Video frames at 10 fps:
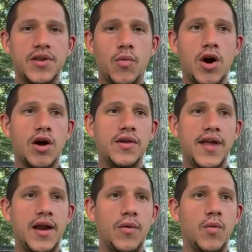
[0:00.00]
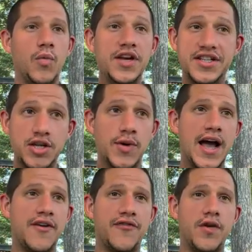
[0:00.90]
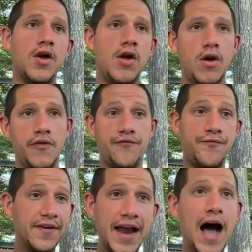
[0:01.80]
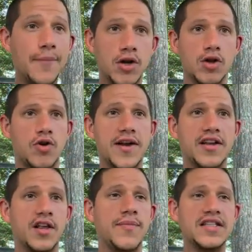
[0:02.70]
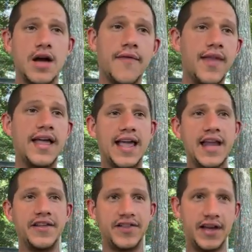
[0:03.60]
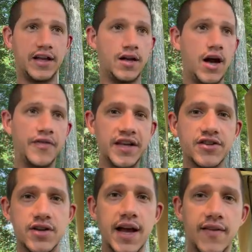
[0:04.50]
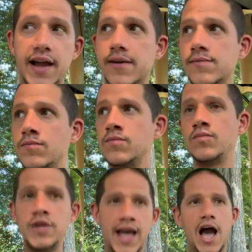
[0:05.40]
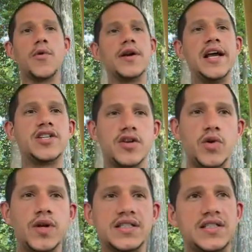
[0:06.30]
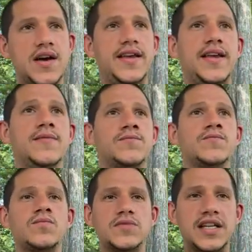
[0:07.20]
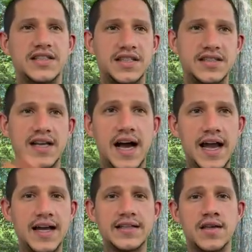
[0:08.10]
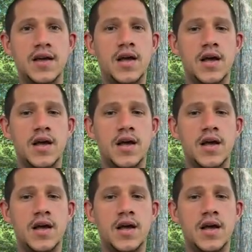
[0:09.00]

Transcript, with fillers: in the world, and we do have phenomenal curriculum that's unlike anything on the internet. Like, our nature unit study is designed